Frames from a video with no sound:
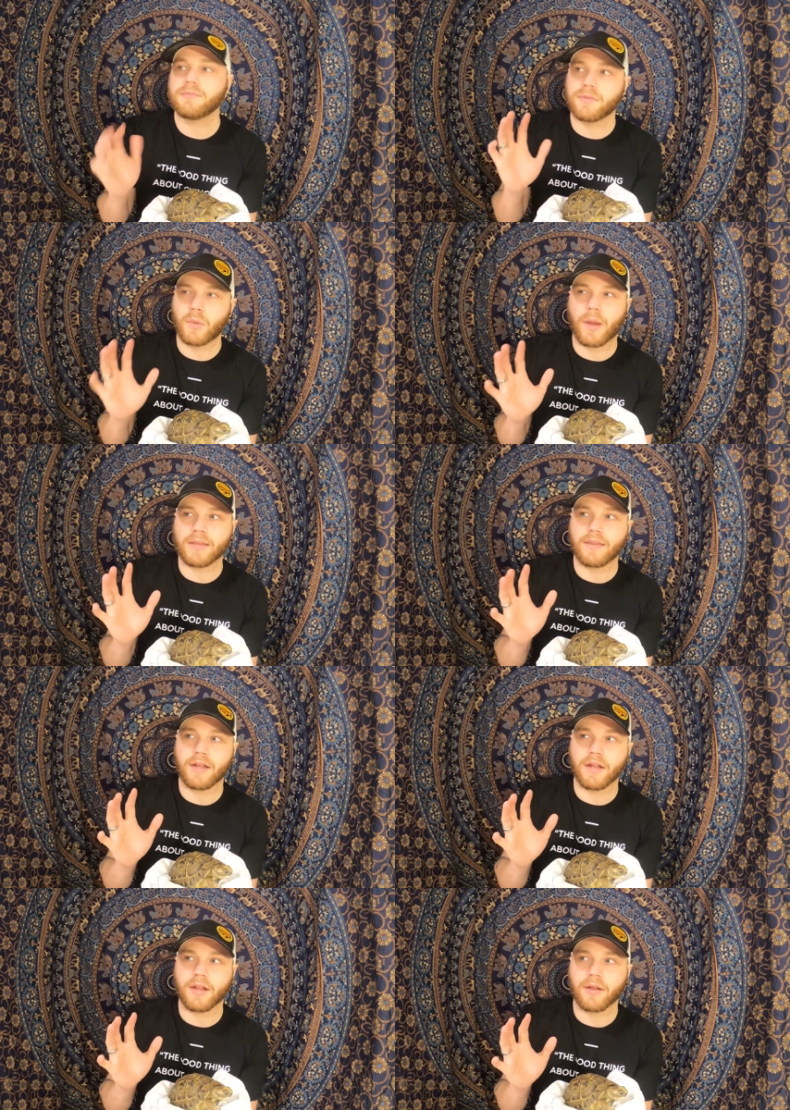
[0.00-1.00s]
You want
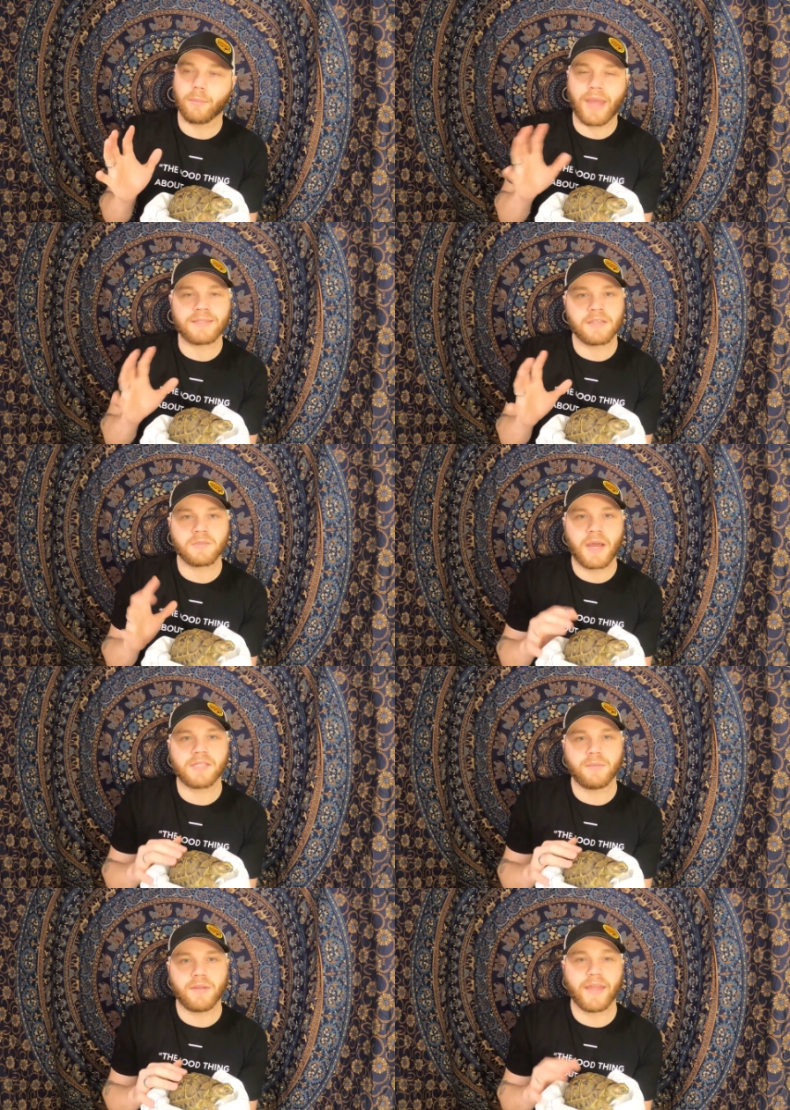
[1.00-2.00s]
their basking spot
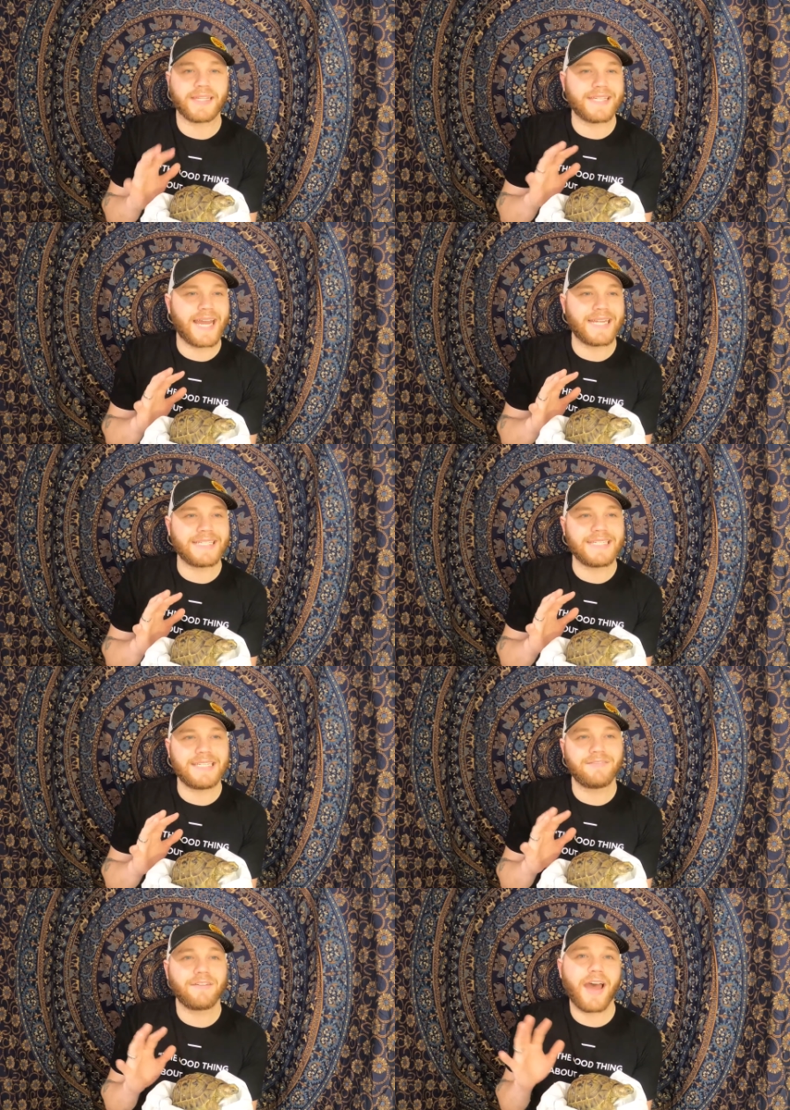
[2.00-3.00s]
to be like
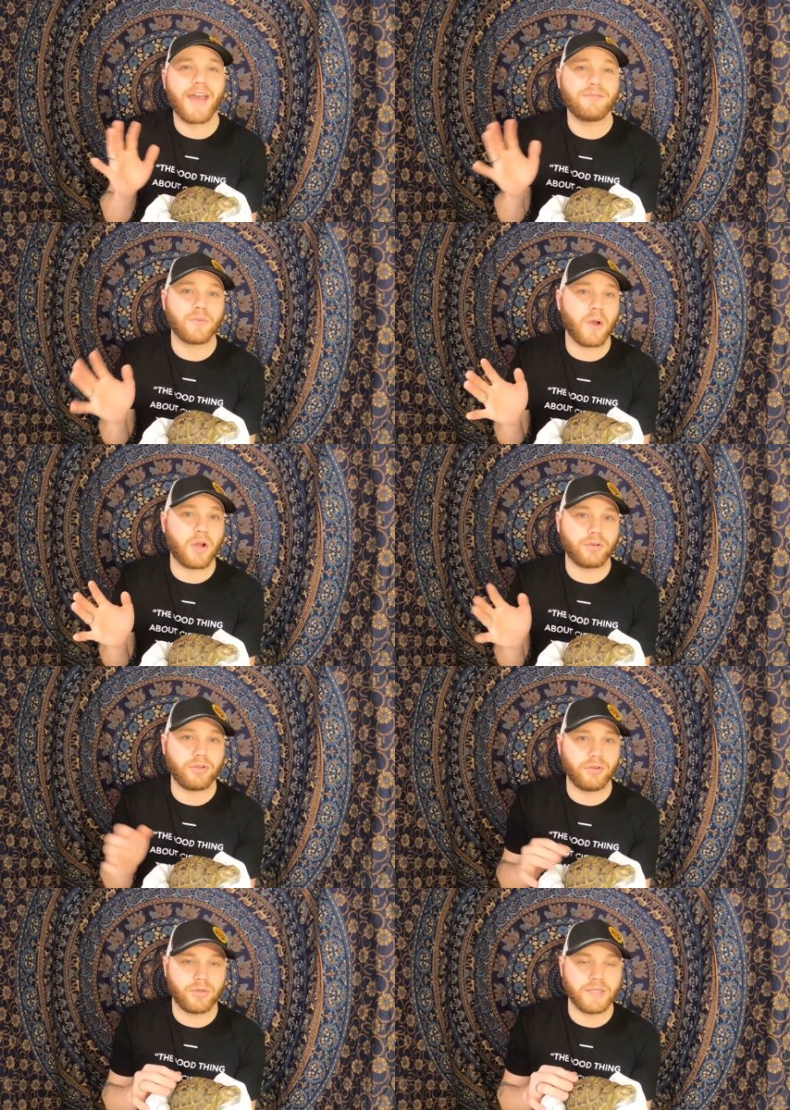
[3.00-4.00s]
95 to 100
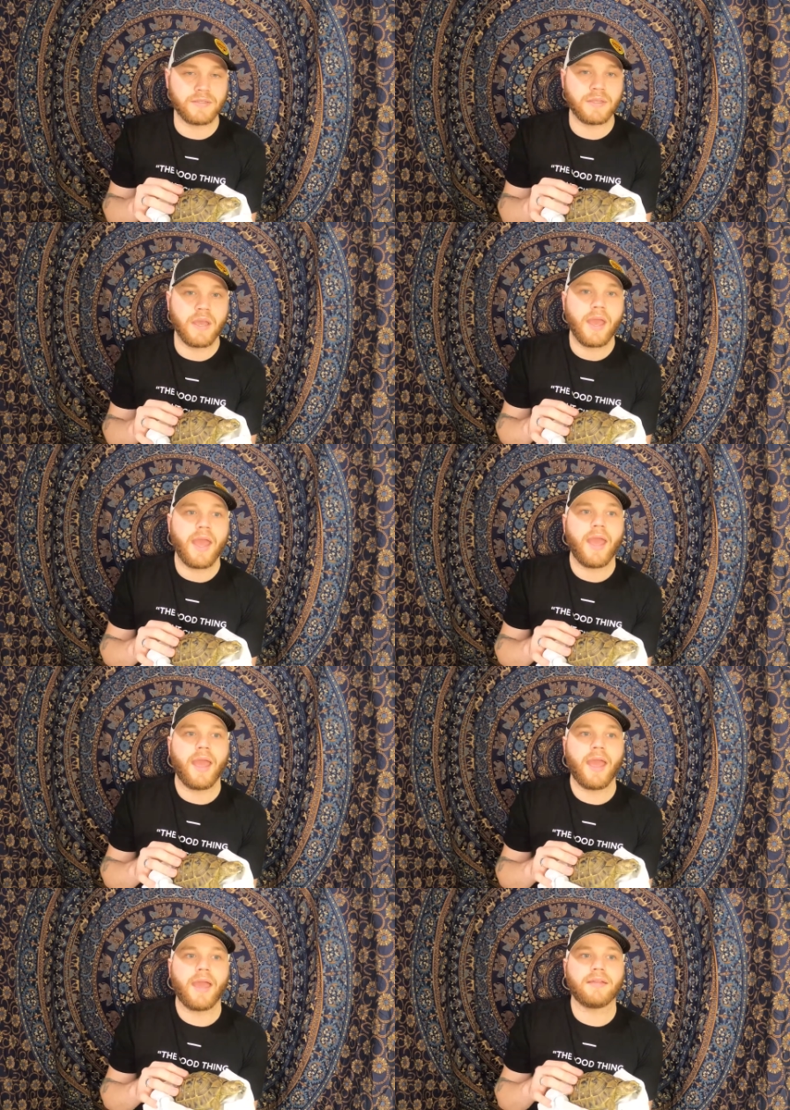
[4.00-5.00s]
degrees,
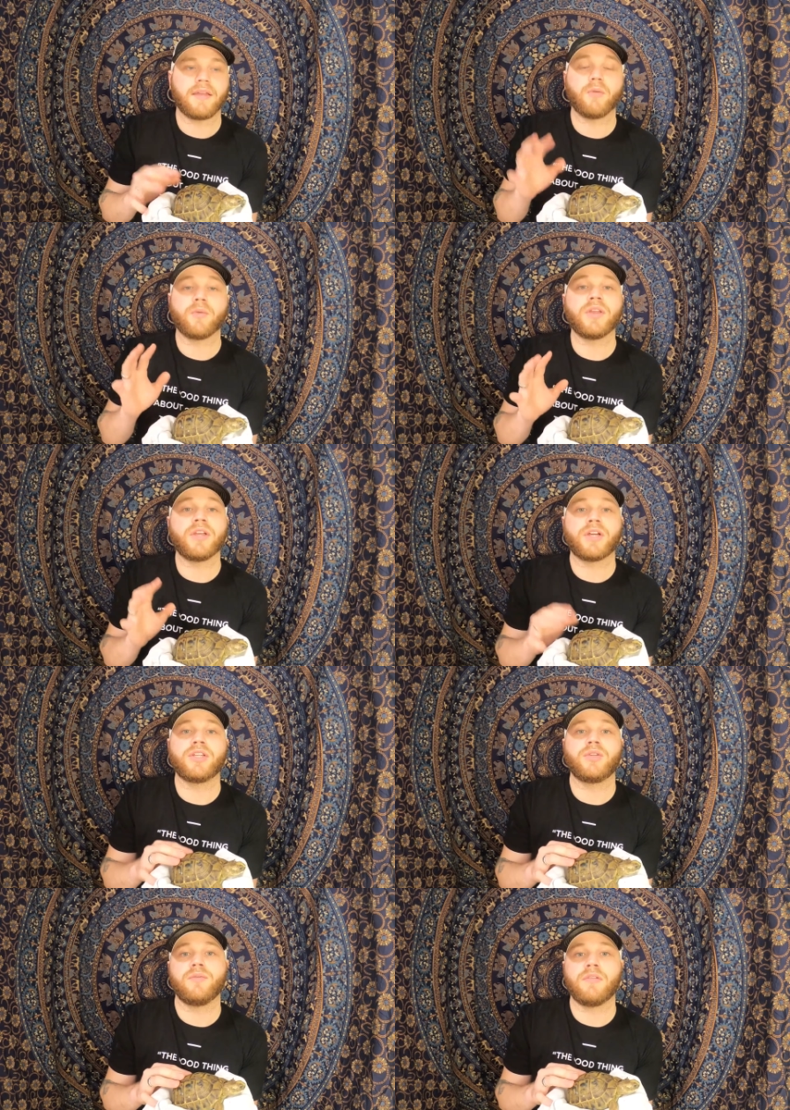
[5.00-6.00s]
and a really
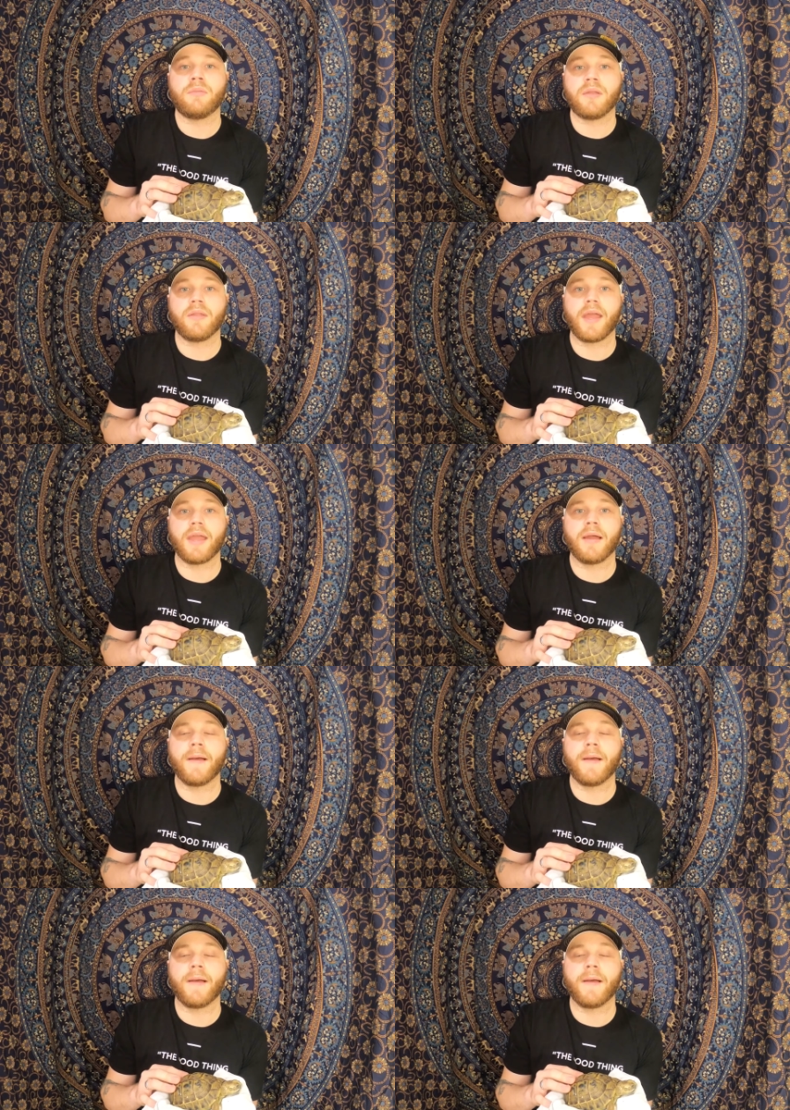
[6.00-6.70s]
good UVB light.